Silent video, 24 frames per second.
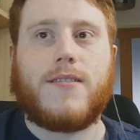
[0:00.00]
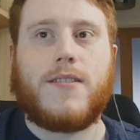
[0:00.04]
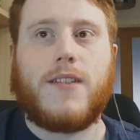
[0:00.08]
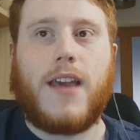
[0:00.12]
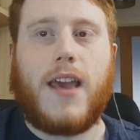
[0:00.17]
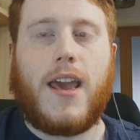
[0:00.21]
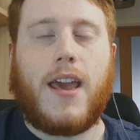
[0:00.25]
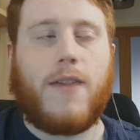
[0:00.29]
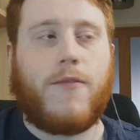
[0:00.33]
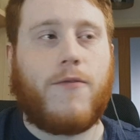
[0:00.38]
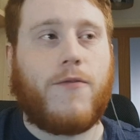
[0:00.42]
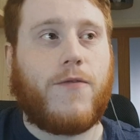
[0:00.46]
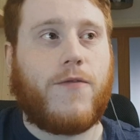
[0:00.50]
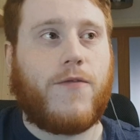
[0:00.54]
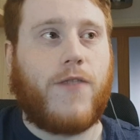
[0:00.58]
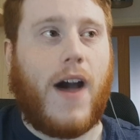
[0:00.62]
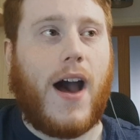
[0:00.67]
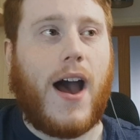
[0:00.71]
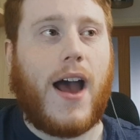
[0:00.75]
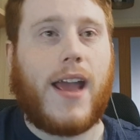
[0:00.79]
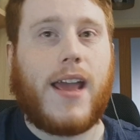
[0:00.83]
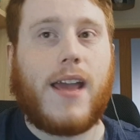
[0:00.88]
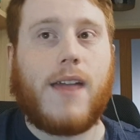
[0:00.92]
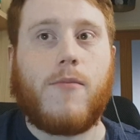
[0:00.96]
The
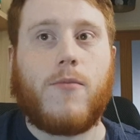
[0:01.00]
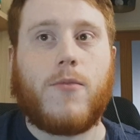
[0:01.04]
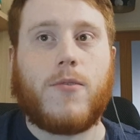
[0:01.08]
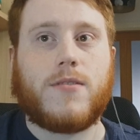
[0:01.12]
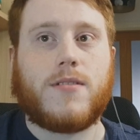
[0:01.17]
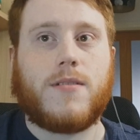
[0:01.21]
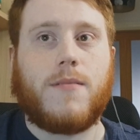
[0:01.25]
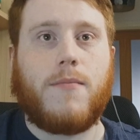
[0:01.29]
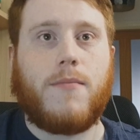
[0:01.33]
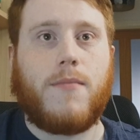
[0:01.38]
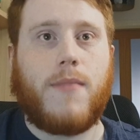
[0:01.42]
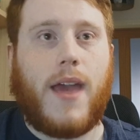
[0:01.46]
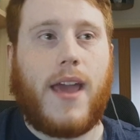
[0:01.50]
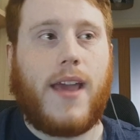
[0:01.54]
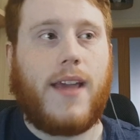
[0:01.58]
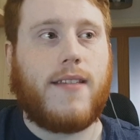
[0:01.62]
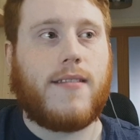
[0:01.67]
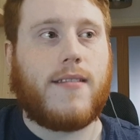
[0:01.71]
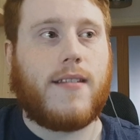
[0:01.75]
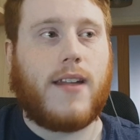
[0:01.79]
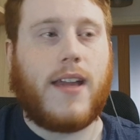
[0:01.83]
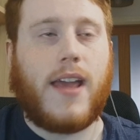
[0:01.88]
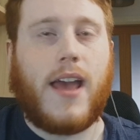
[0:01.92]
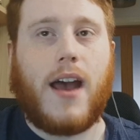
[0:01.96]
fighting was
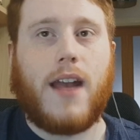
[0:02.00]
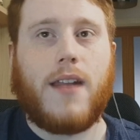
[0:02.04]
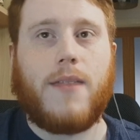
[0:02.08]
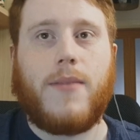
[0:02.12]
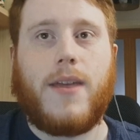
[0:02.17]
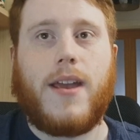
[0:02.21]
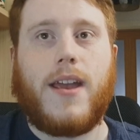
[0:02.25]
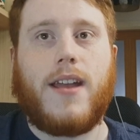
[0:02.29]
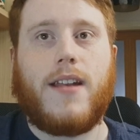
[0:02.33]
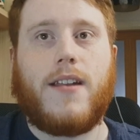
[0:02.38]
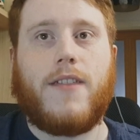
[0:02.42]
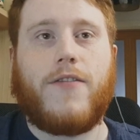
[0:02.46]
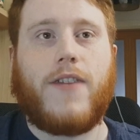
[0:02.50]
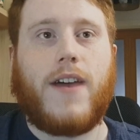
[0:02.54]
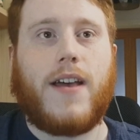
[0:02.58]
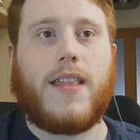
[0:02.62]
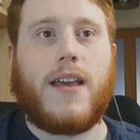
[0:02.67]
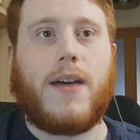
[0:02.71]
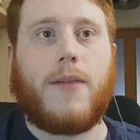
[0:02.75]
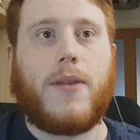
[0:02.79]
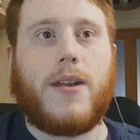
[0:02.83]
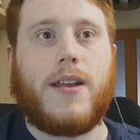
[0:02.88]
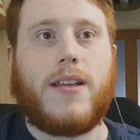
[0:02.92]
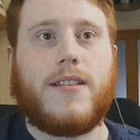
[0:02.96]
amazingly animated. The fact
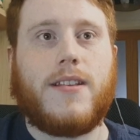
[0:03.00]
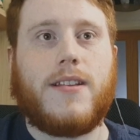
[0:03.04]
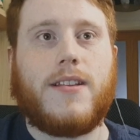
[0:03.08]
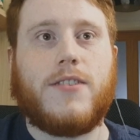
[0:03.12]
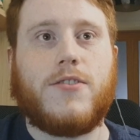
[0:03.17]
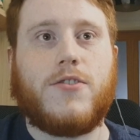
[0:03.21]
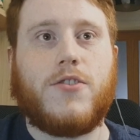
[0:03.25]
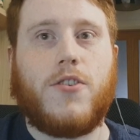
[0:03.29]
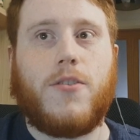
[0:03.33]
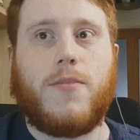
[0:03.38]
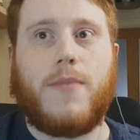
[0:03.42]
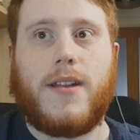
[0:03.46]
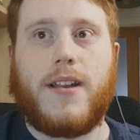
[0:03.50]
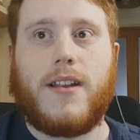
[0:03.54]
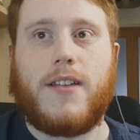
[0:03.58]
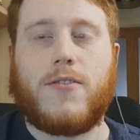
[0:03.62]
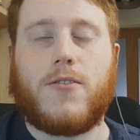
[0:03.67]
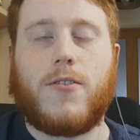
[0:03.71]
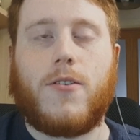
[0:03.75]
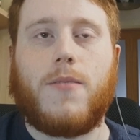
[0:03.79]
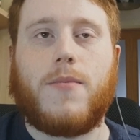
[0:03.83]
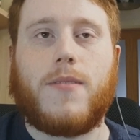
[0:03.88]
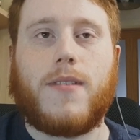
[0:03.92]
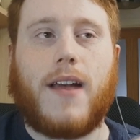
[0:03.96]
that when it did the zoom in, you
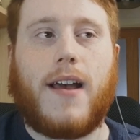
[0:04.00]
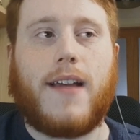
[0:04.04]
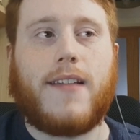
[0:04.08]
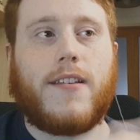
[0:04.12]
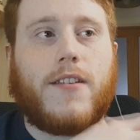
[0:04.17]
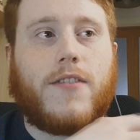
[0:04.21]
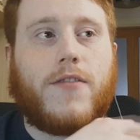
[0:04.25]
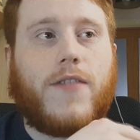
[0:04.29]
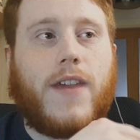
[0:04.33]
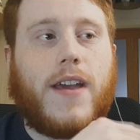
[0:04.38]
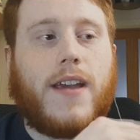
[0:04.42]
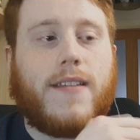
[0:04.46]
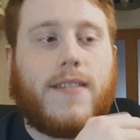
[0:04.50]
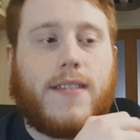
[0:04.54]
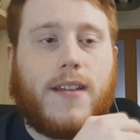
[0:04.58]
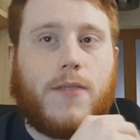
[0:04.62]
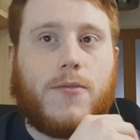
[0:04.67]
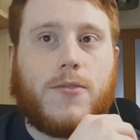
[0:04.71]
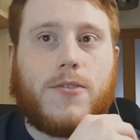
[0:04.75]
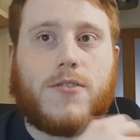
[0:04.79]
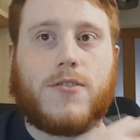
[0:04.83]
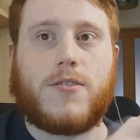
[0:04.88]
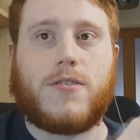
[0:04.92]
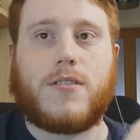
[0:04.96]
saw him slice his face, that
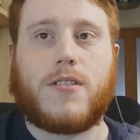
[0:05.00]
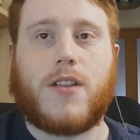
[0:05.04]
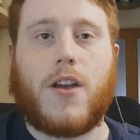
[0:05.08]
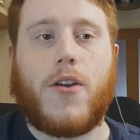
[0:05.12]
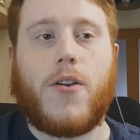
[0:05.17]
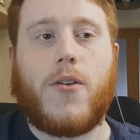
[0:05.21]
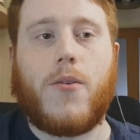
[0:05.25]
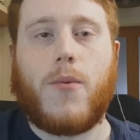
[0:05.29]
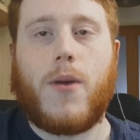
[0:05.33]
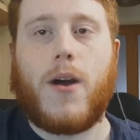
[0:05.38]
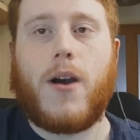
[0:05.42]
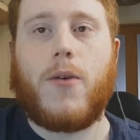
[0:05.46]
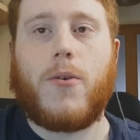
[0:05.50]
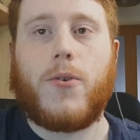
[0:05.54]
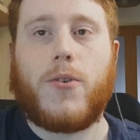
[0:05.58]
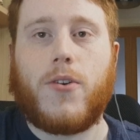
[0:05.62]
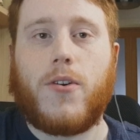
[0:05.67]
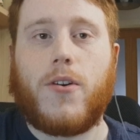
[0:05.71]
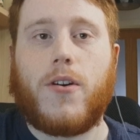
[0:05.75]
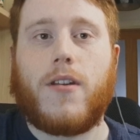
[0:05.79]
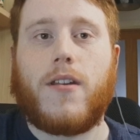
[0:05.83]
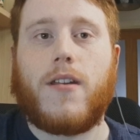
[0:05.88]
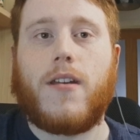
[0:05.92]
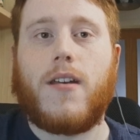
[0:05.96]
was so well
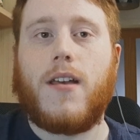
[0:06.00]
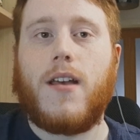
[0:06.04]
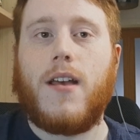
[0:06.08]
done.